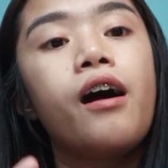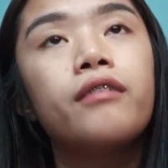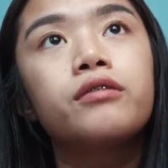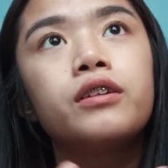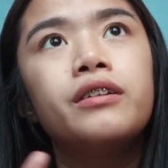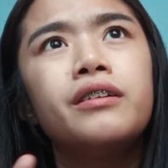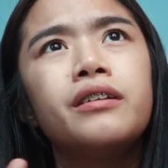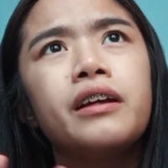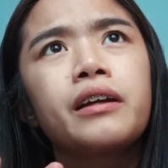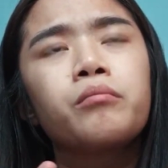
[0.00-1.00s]

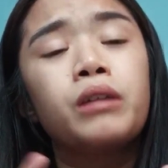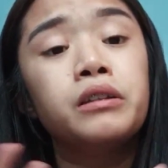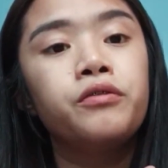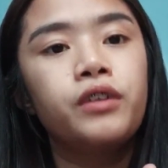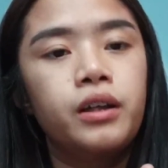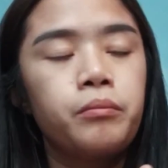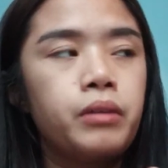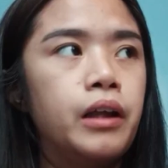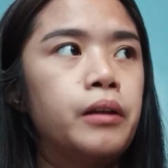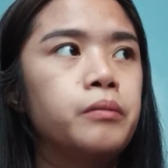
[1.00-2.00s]
after like breastfeeding
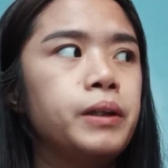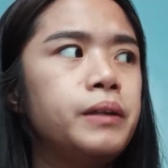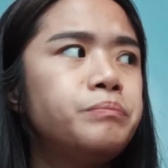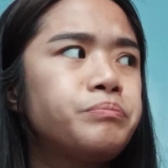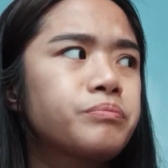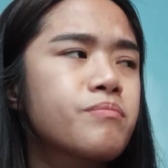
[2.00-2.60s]
Penelope.